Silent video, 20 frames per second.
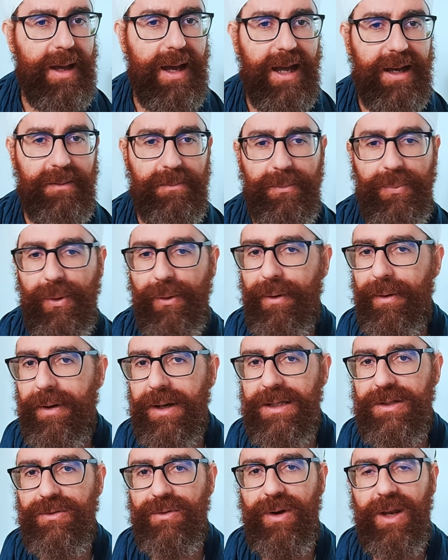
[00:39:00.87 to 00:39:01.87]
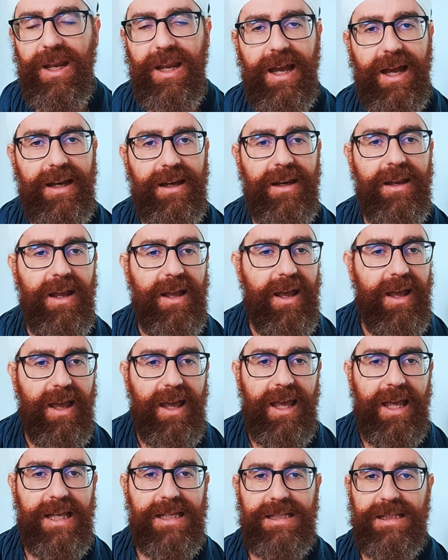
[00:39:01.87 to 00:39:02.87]
and poetry. And
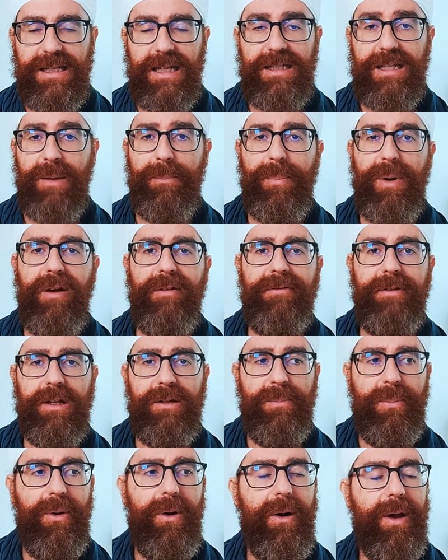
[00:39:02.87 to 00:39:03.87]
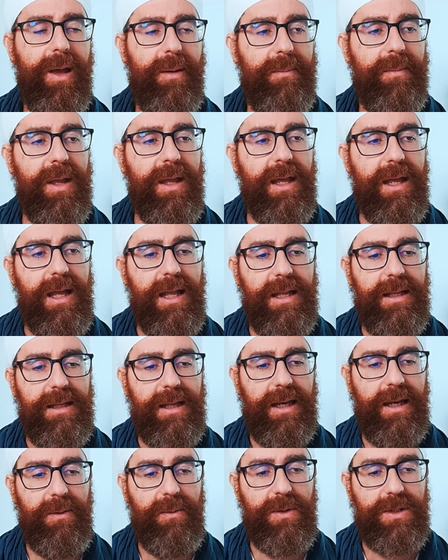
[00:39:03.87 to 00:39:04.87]
it's such a perfect poem
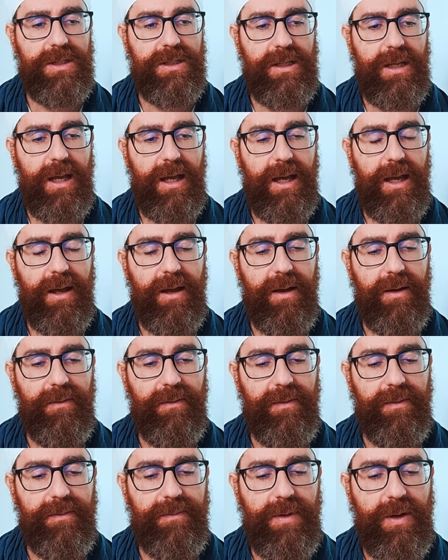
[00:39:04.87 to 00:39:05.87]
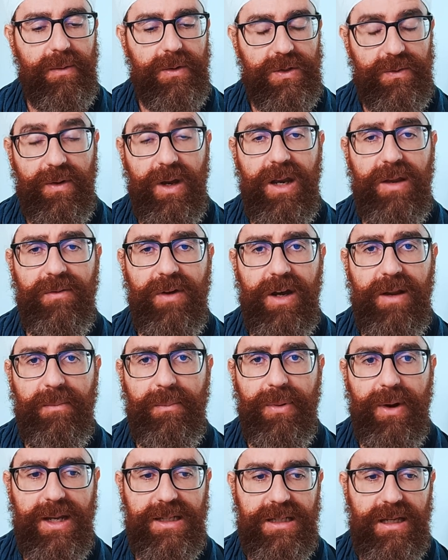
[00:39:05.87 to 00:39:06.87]
that it was very, very
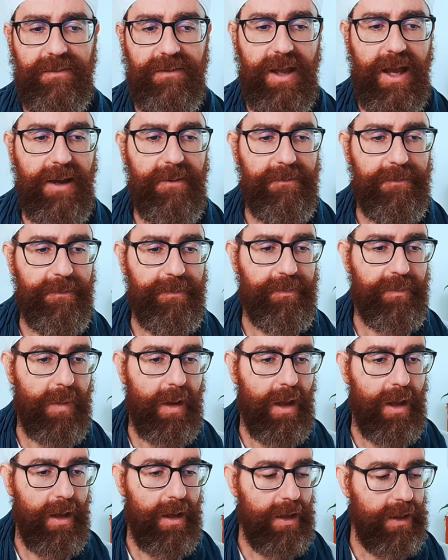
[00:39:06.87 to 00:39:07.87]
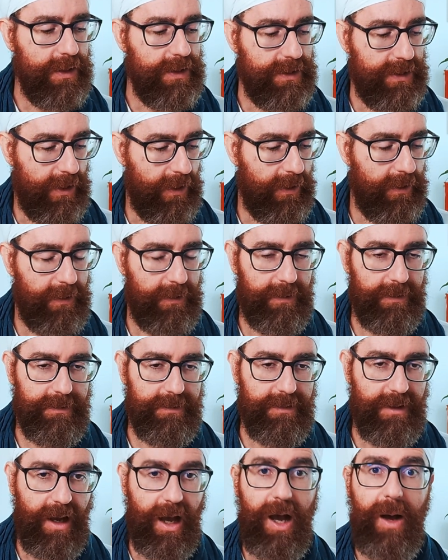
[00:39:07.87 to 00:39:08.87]
impressive, yeah? So
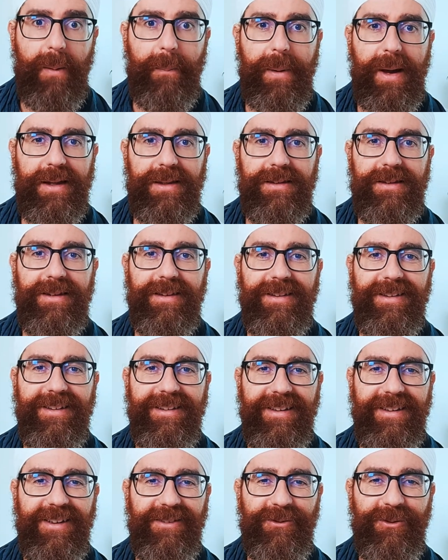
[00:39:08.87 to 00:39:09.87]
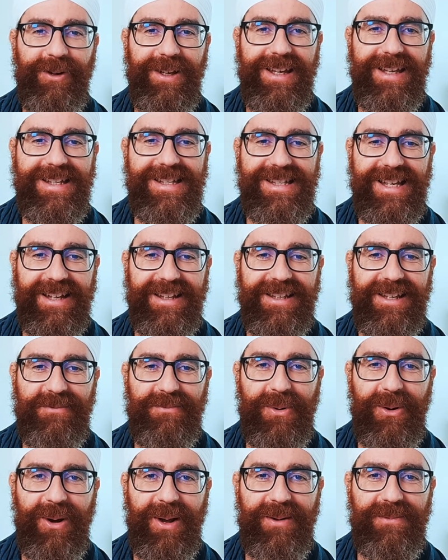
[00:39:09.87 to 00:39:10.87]
how about if we chant the
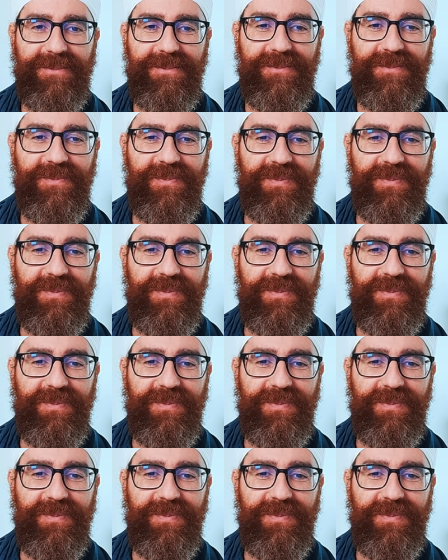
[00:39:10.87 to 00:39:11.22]
poem?